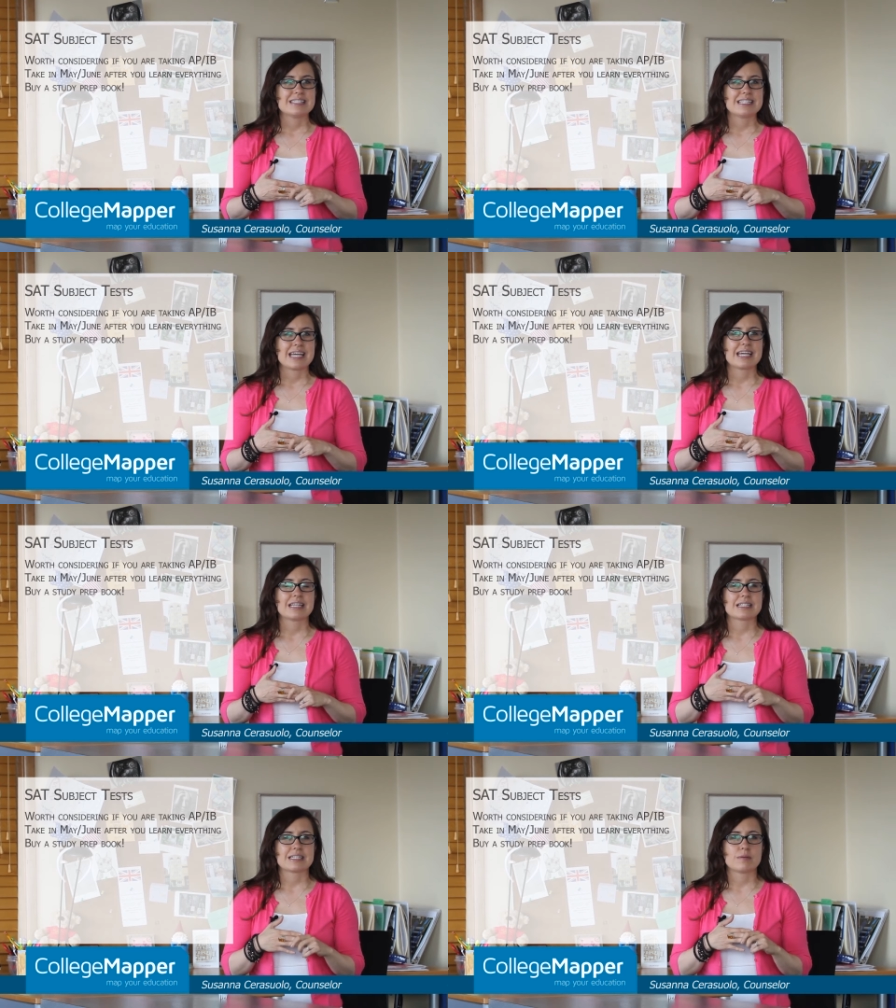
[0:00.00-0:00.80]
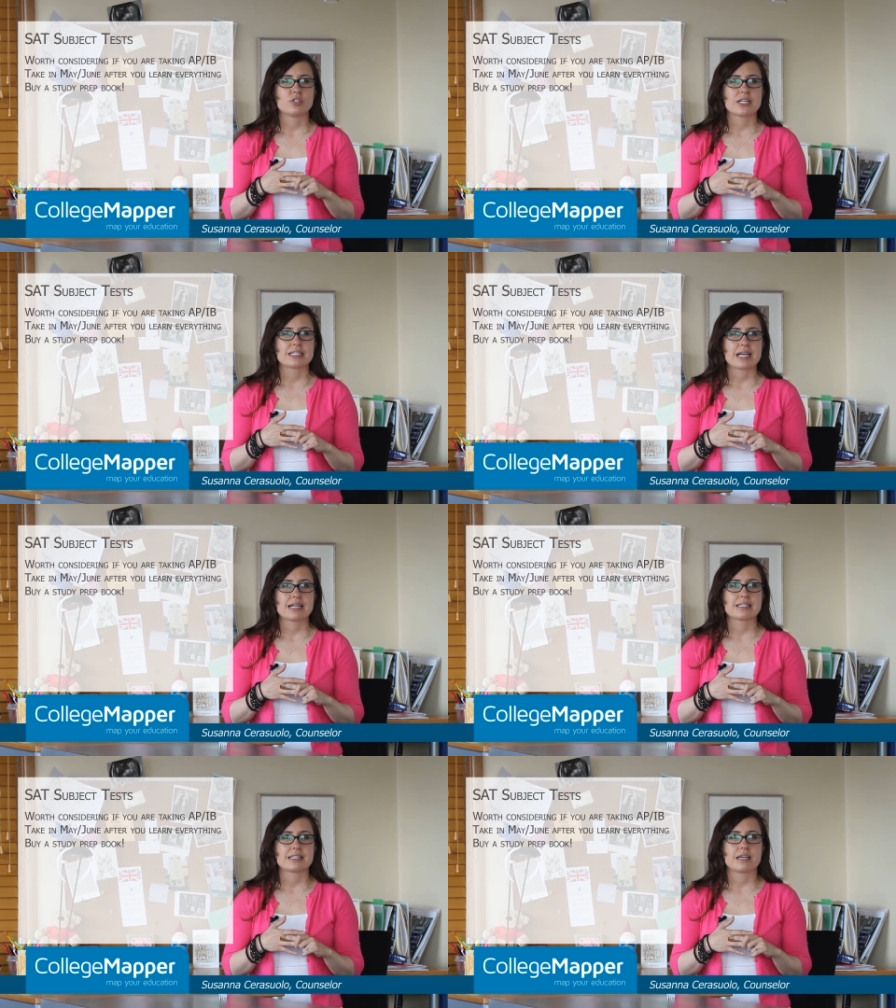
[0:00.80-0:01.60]
taking the subject
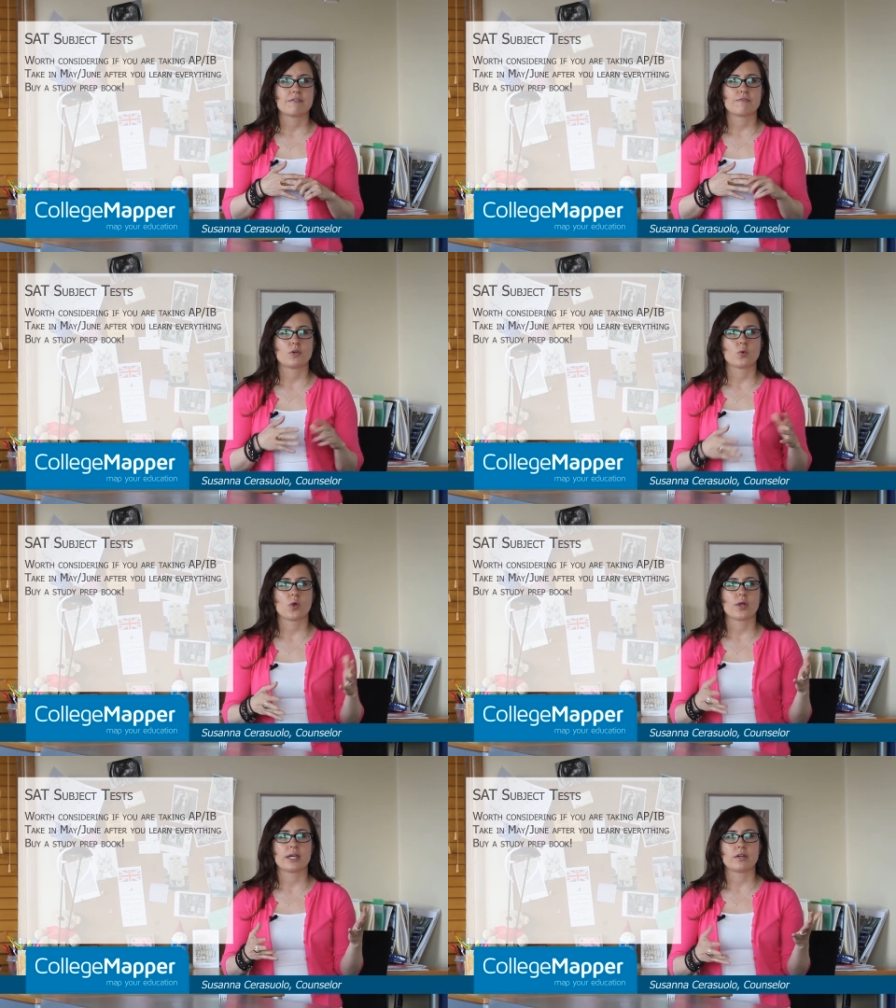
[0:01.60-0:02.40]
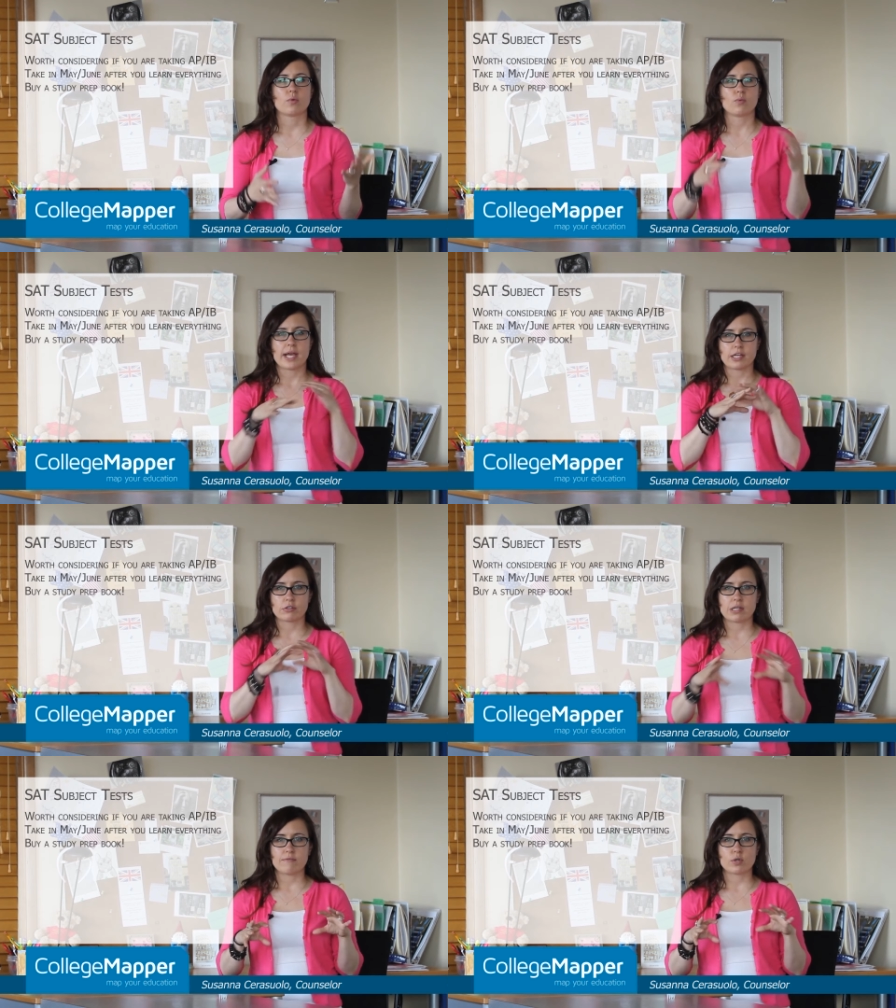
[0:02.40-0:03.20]
test if you're in a
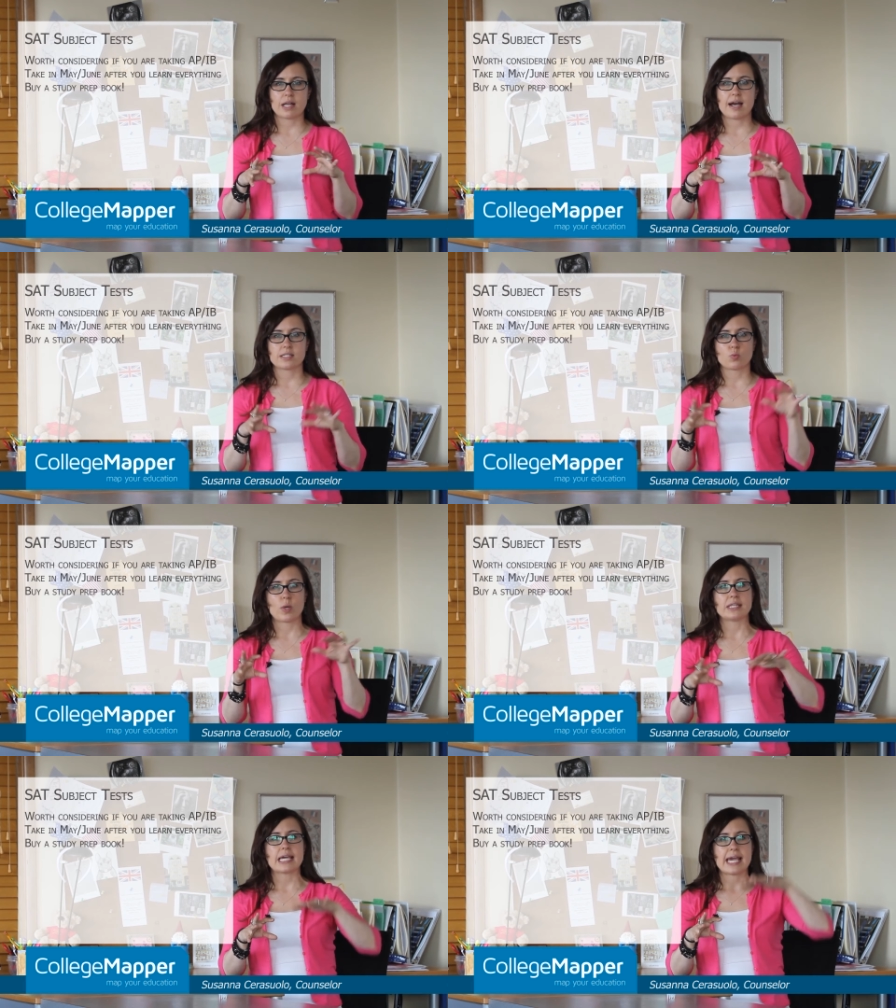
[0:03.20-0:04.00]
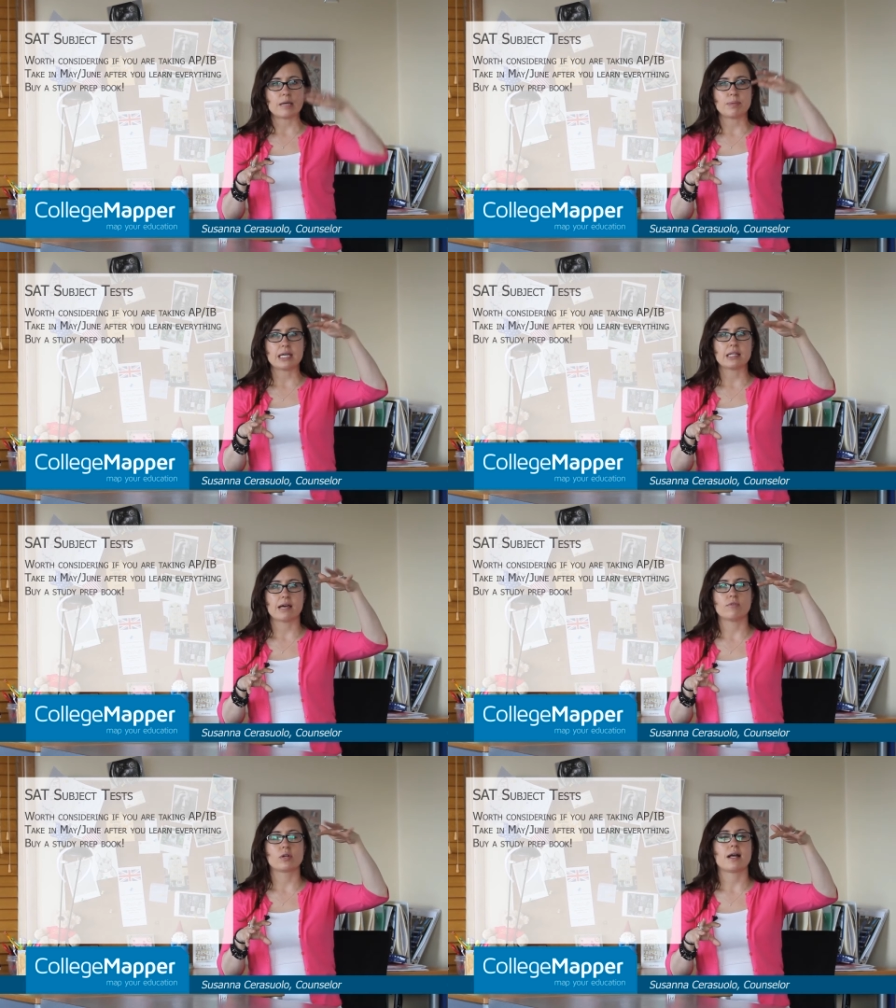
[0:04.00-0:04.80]
regular level class when the AP
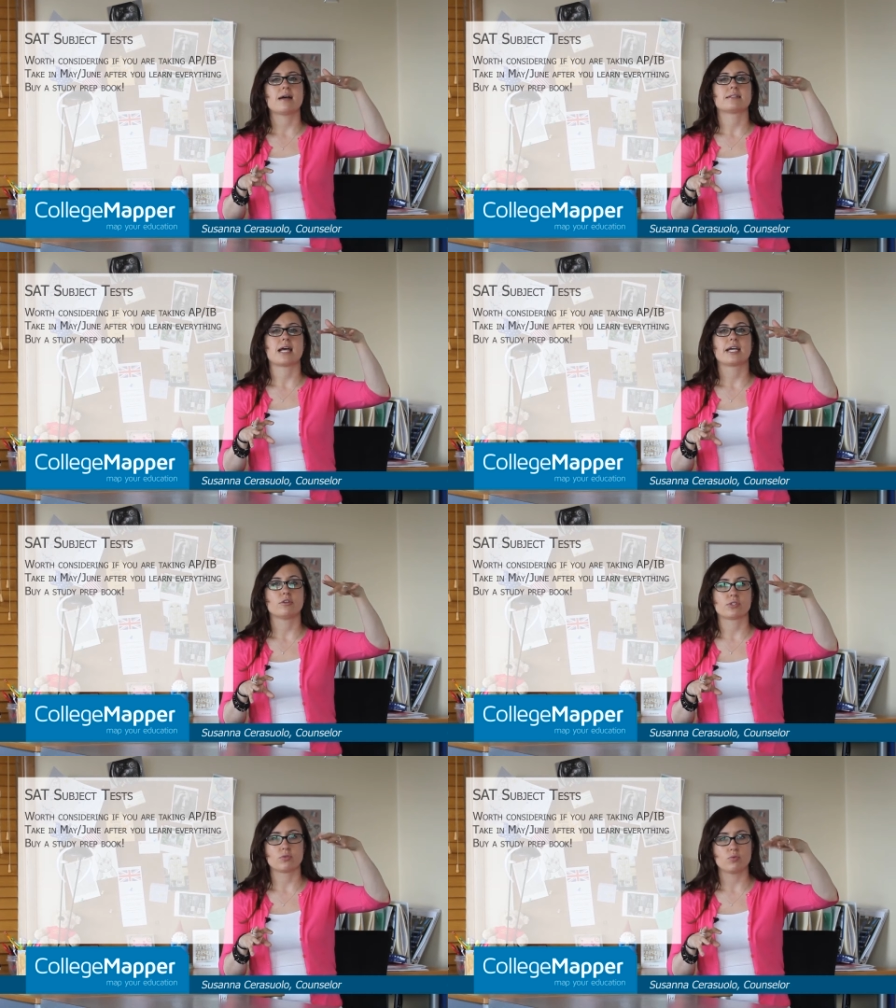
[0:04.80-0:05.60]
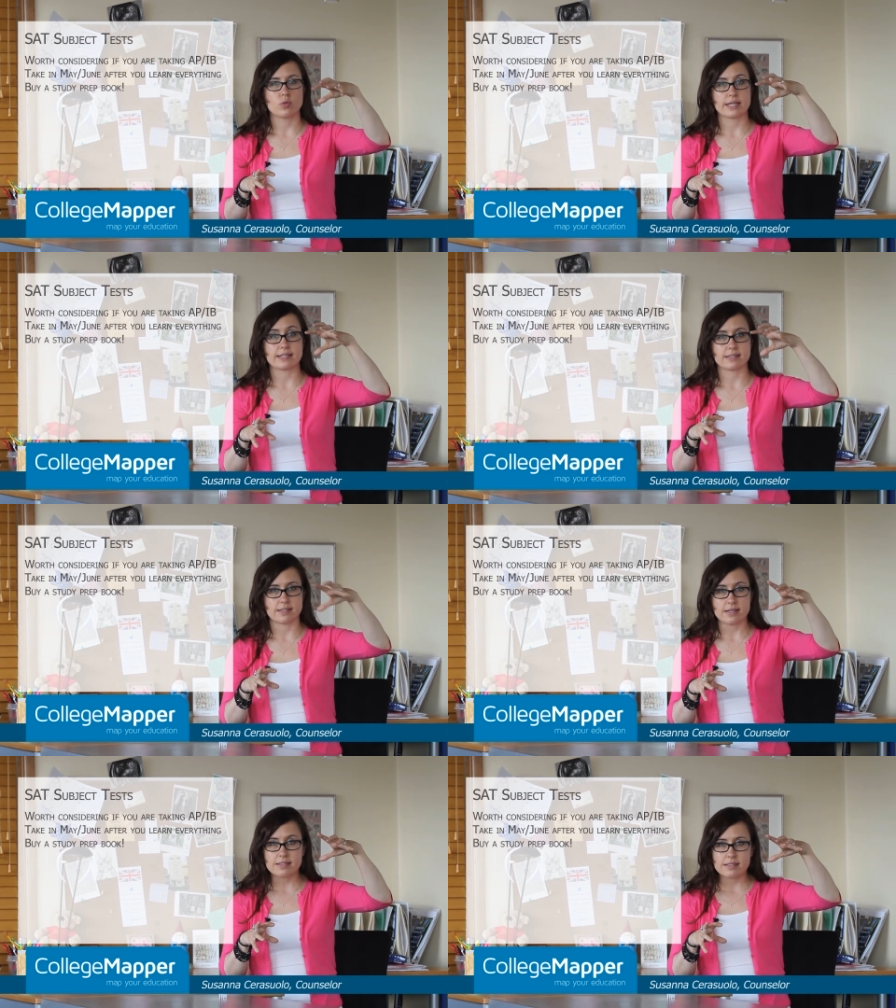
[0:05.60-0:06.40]
level class at your school
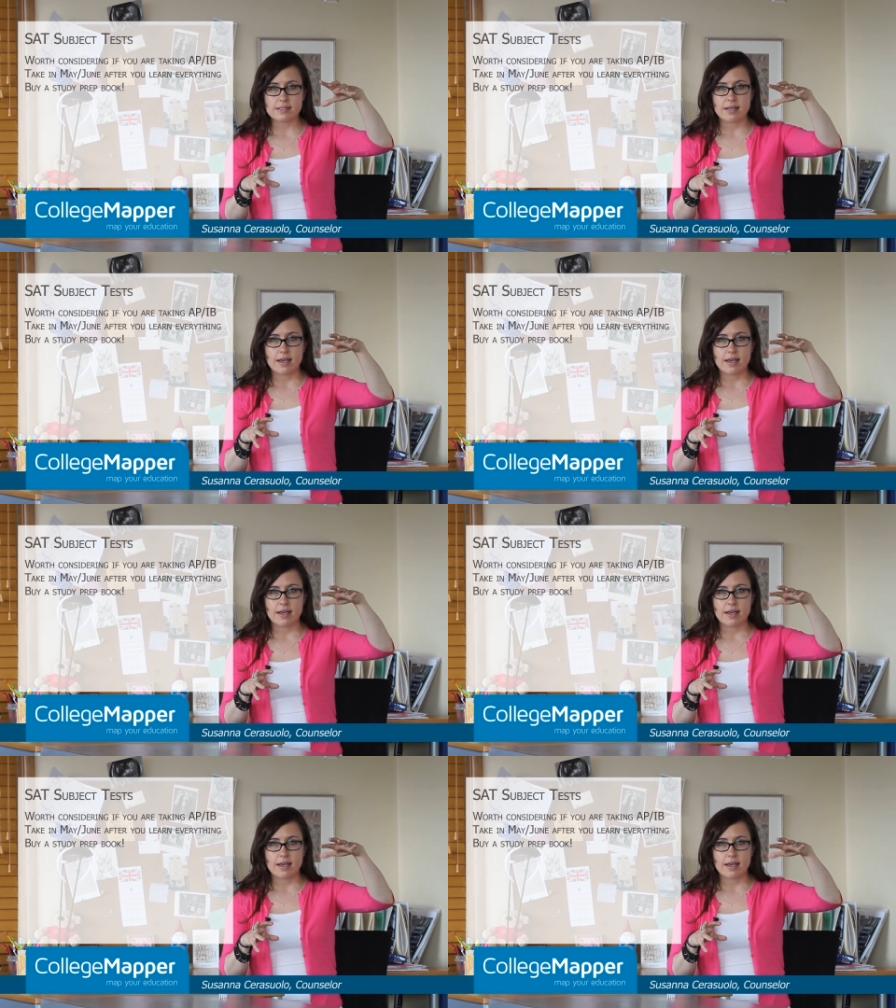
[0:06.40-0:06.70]
exists,